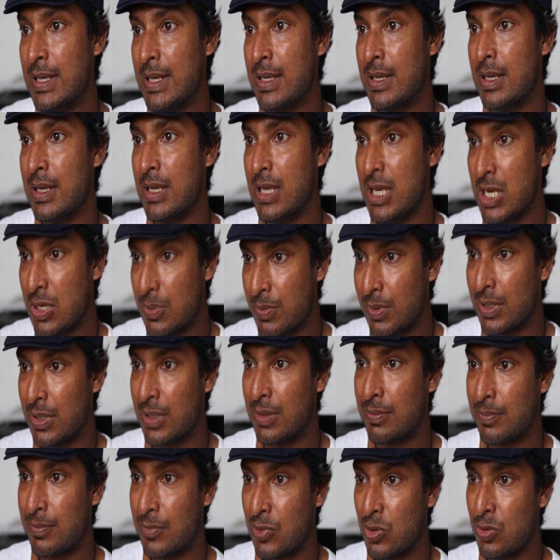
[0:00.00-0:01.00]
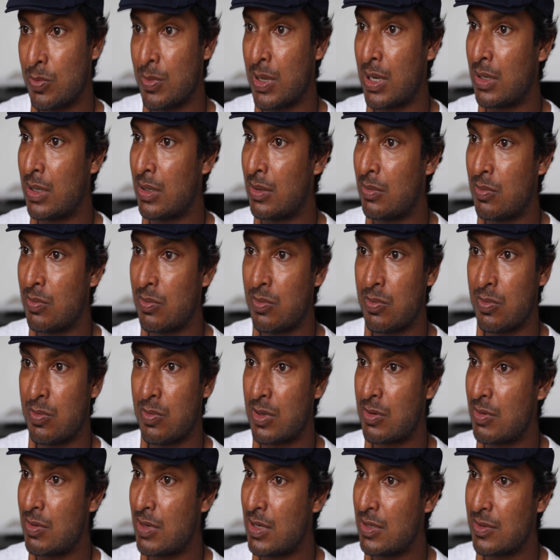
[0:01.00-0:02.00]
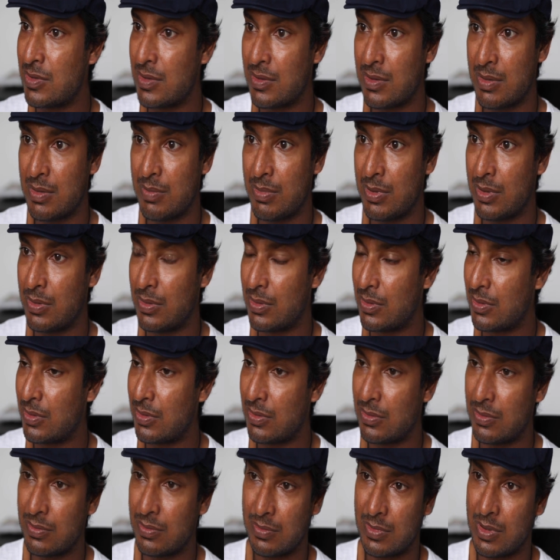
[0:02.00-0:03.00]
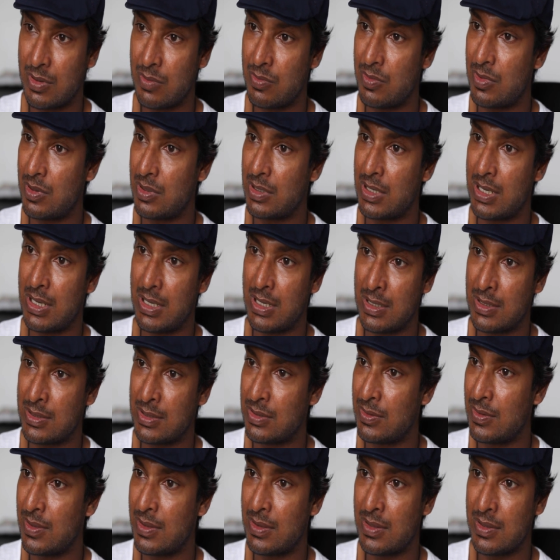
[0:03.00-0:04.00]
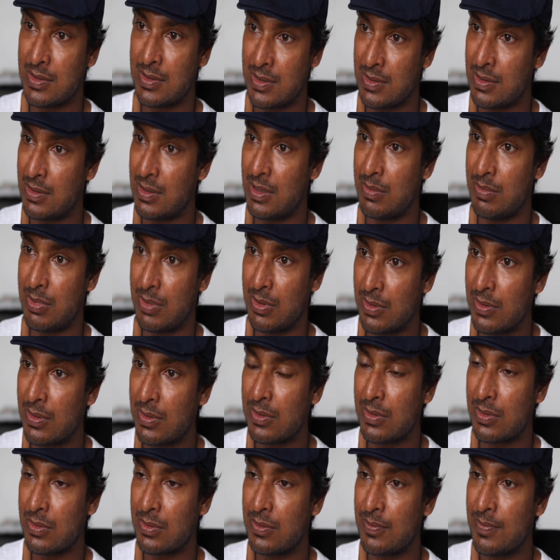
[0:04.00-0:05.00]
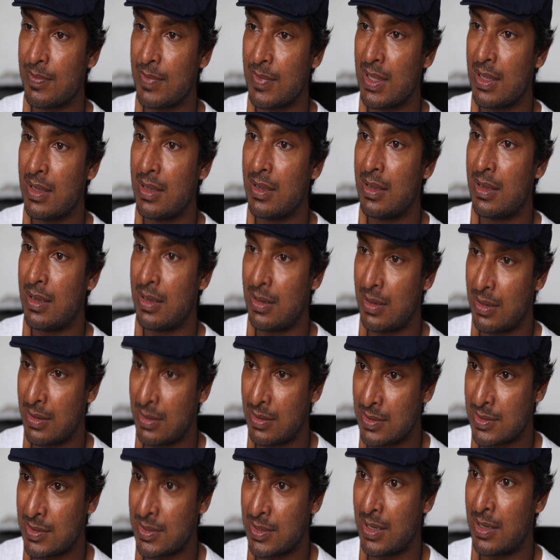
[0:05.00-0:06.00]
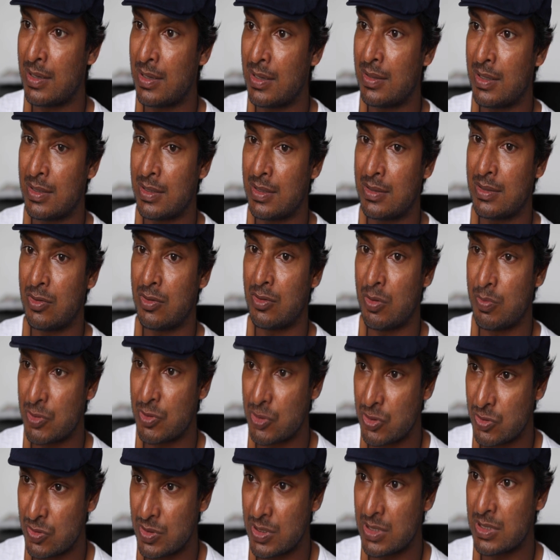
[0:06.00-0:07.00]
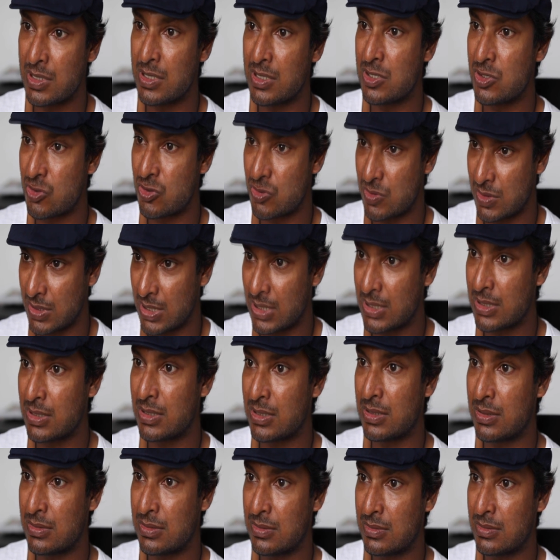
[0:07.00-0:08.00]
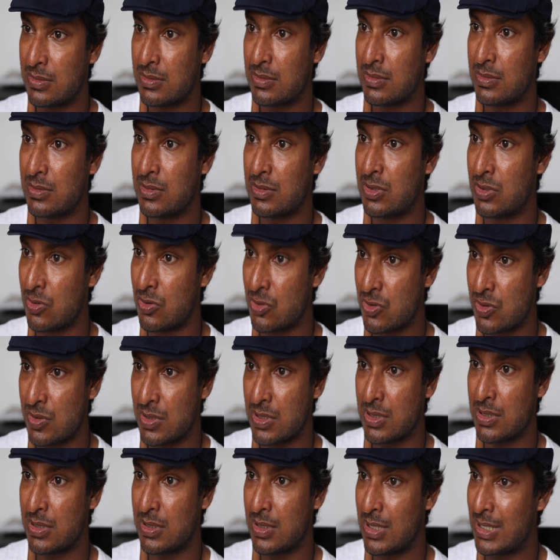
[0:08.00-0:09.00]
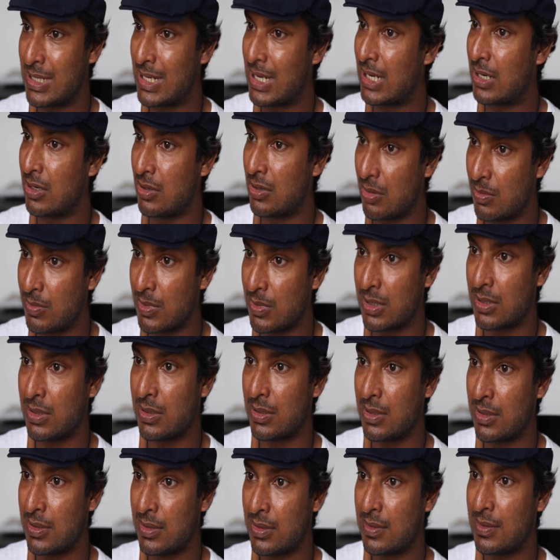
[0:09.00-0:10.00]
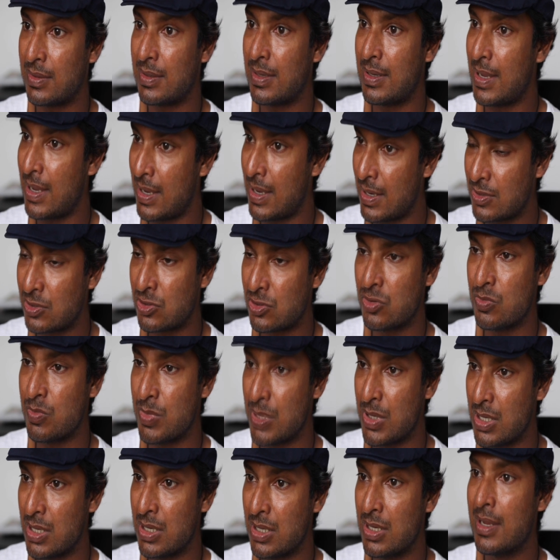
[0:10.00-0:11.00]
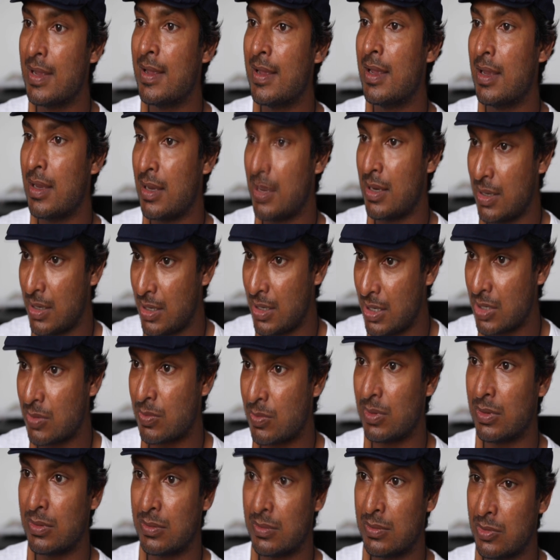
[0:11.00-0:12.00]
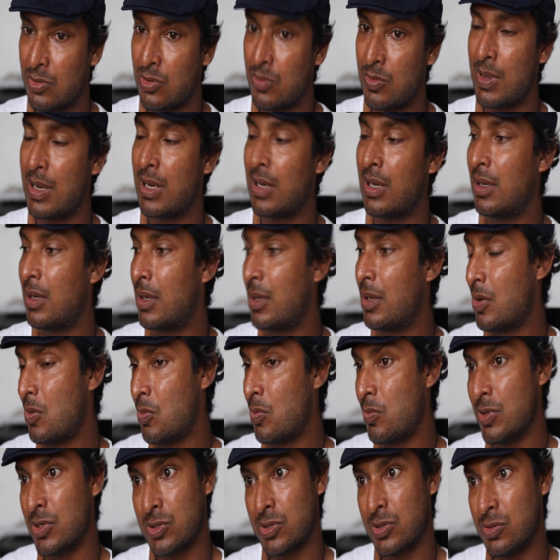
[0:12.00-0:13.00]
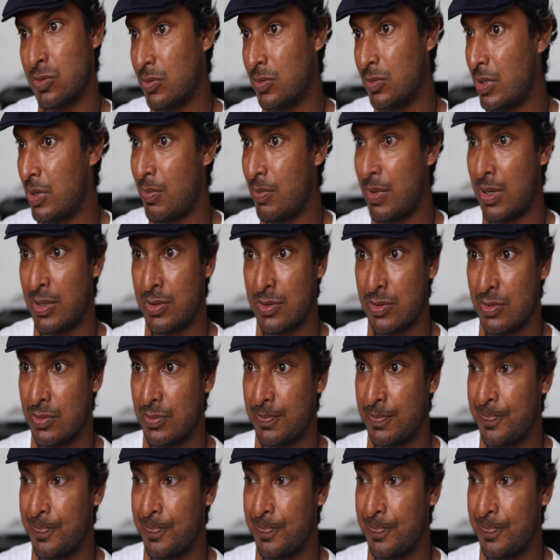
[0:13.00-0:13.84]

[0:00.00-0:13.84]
equally, no matter what religion they belong to, or what caste or ethnicity they belong to, and understanding that opportunity in Sri Lanka, socially and economically, has to be equal, no matter which school they went to,